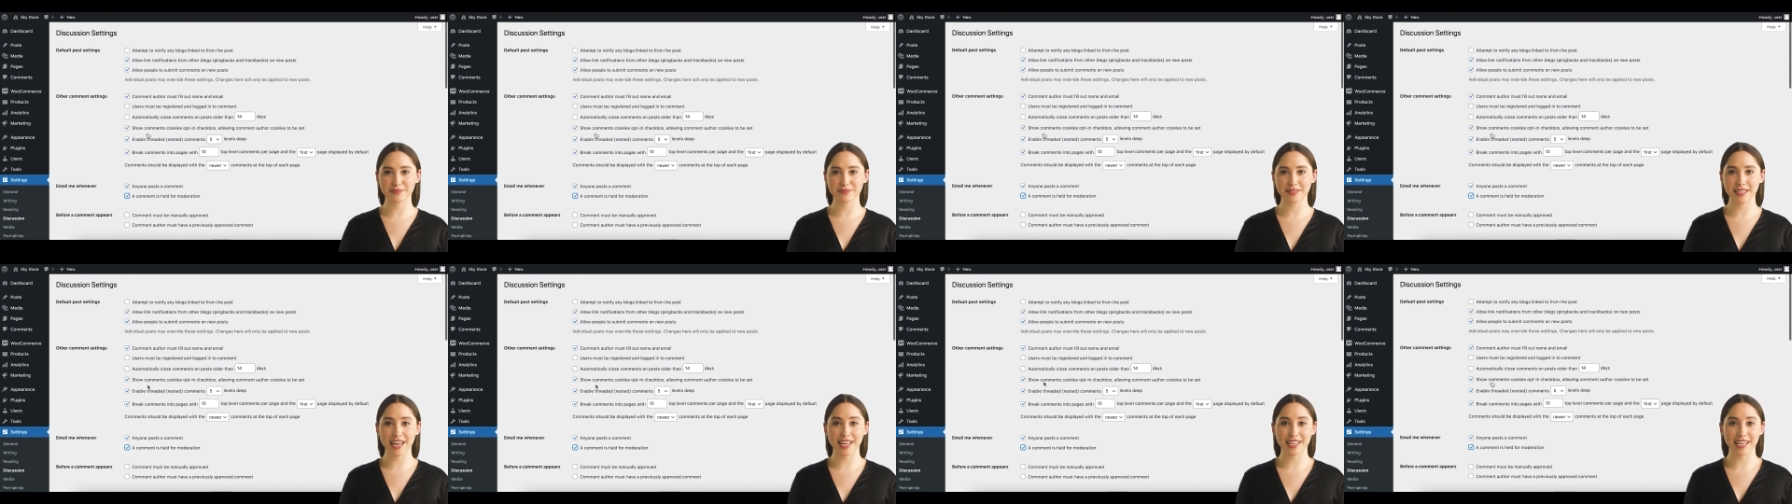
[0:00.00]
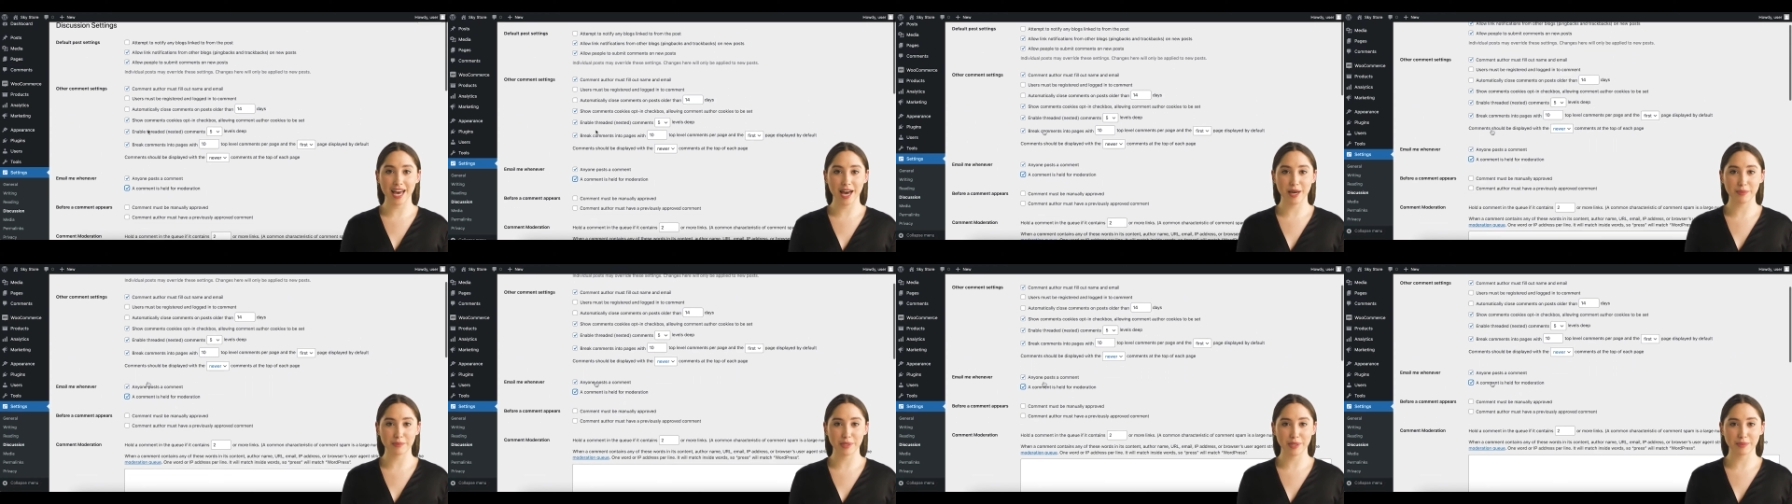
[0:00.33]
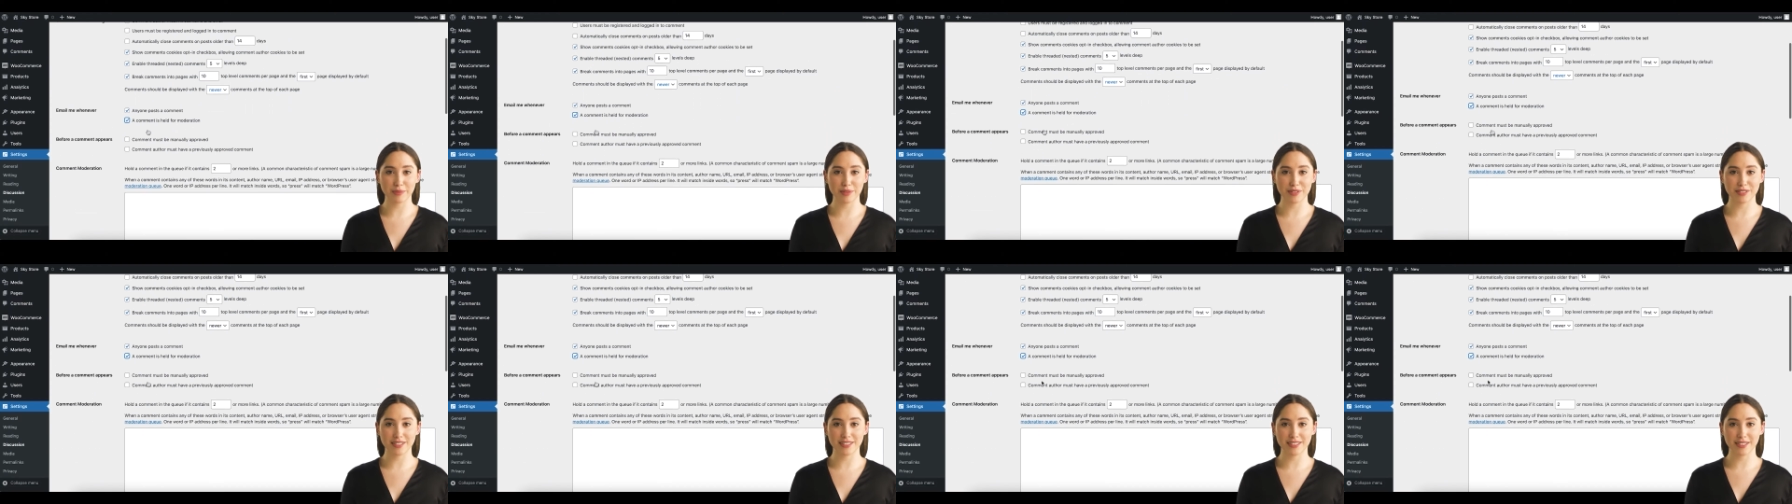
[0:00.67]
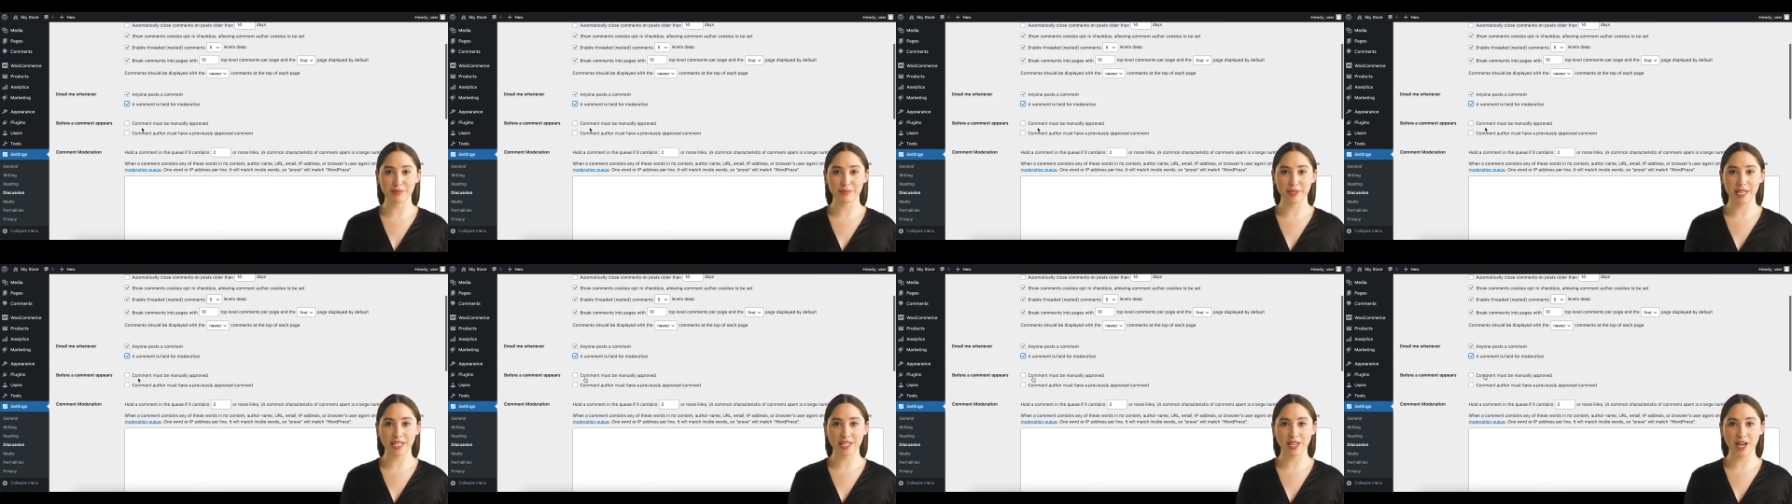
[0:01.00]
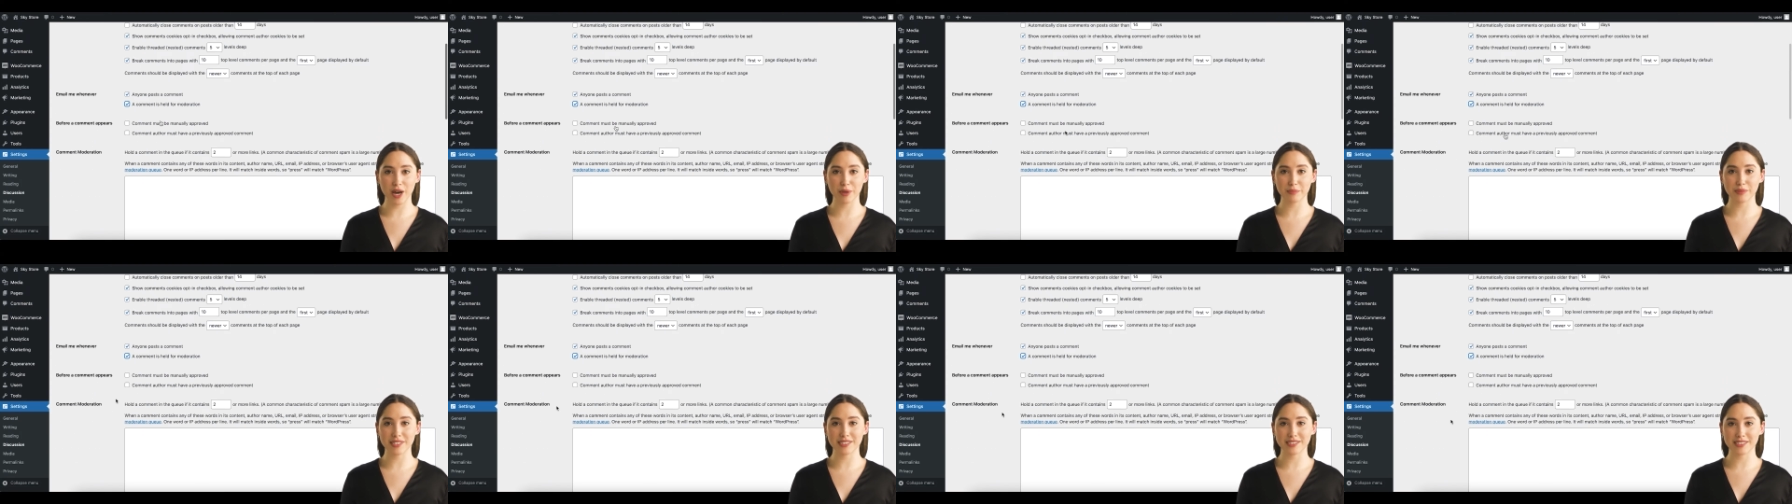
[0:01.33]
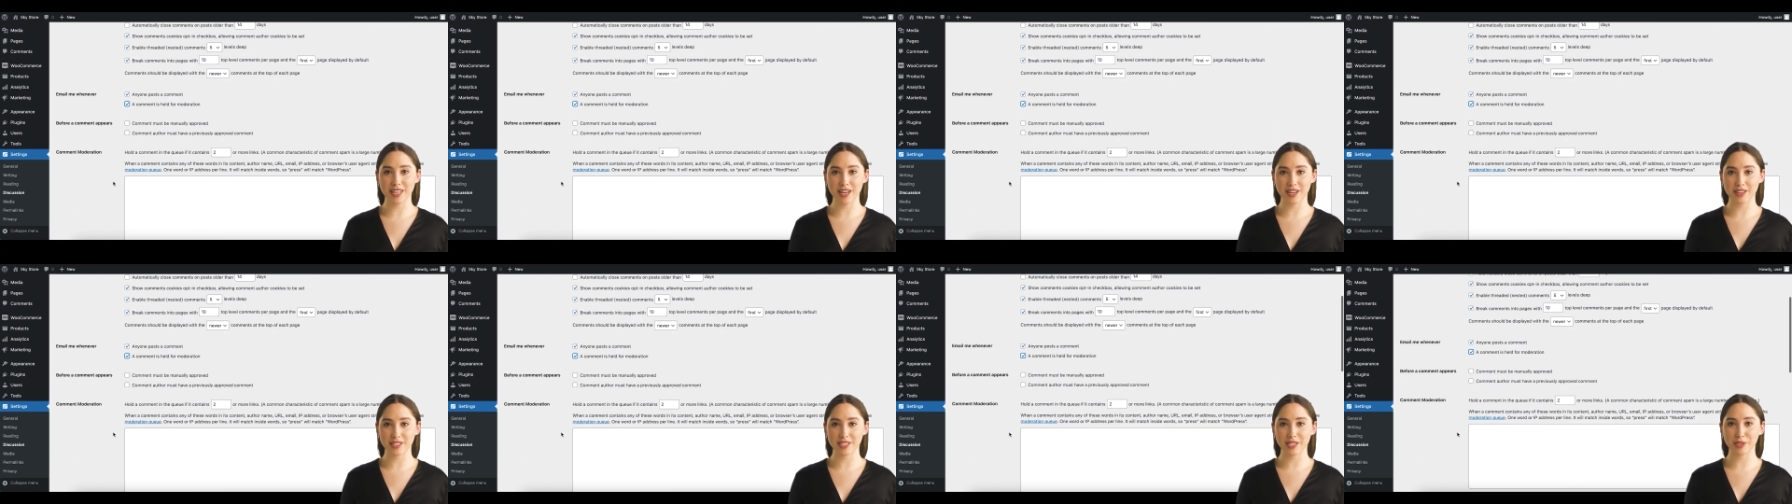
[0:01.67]
Allow people to submit comments
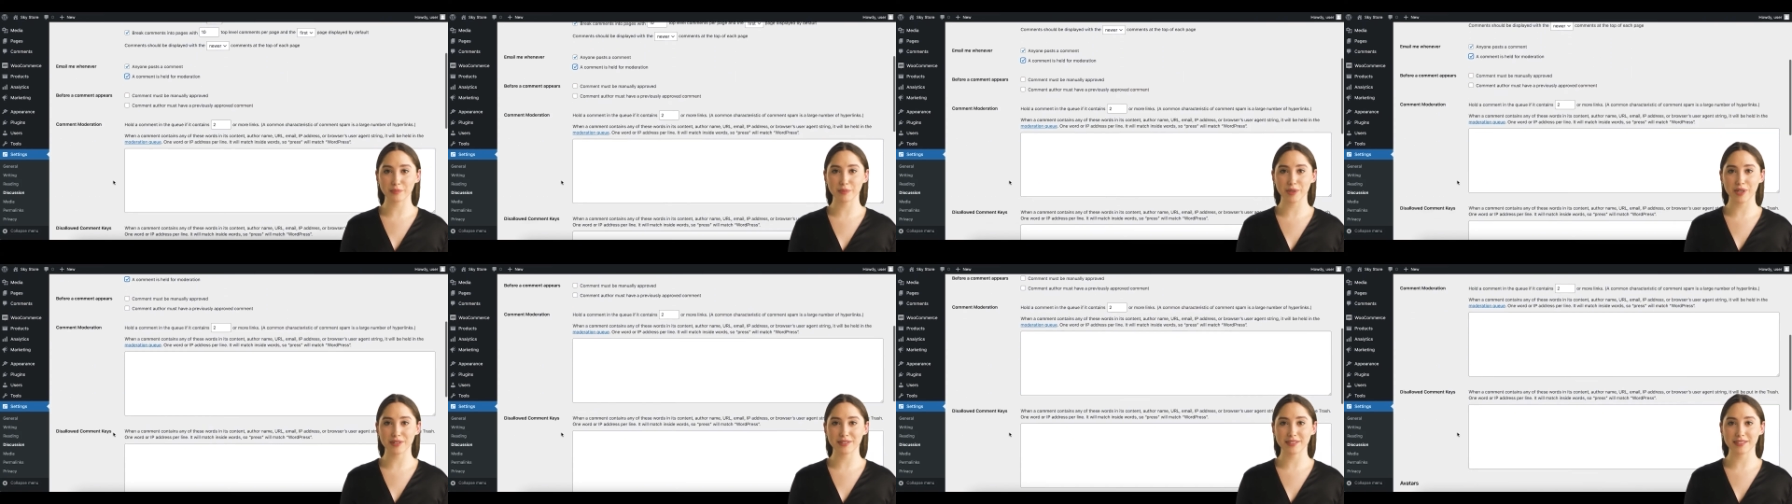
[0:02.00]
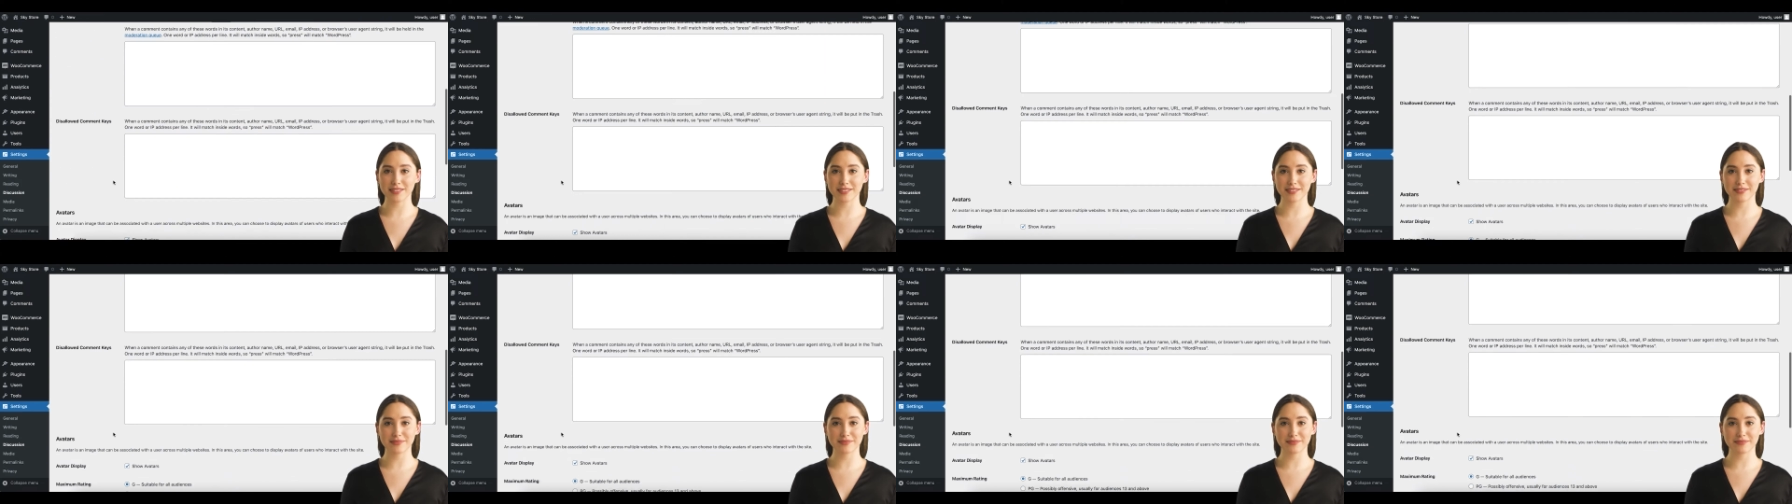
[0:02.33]
on new posts.